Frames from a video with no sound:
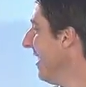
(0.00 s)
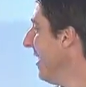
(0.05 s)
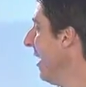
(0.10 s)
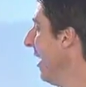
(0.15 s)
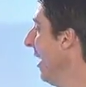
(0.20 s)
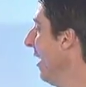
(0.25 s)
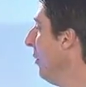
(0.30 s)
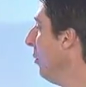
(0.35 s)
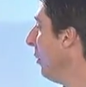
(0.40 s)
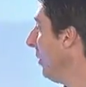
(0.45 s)

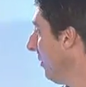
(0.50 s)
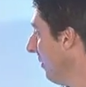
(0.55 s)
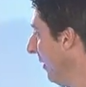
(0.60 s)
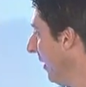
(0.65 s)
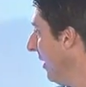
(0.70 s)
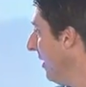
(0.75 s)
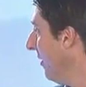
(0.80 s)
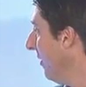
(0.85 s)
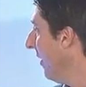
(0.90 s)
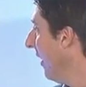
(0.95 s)
It worked
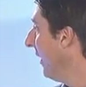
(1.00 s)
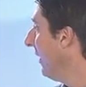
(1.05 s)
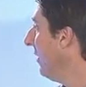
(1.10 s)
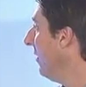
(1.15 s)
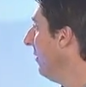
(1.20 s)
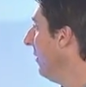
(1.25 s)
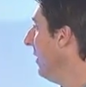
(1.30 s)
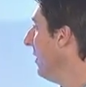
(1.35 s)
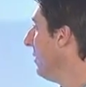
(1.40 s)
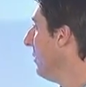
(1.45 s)
very
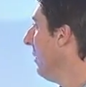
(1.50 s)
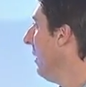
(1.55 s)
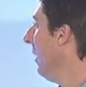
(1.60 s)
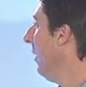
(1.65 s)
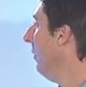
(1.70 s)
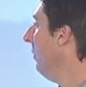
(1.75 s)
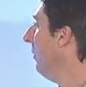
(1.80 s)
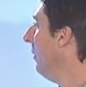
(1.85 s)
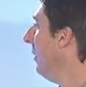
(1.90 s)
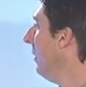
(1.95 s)
effectively as well.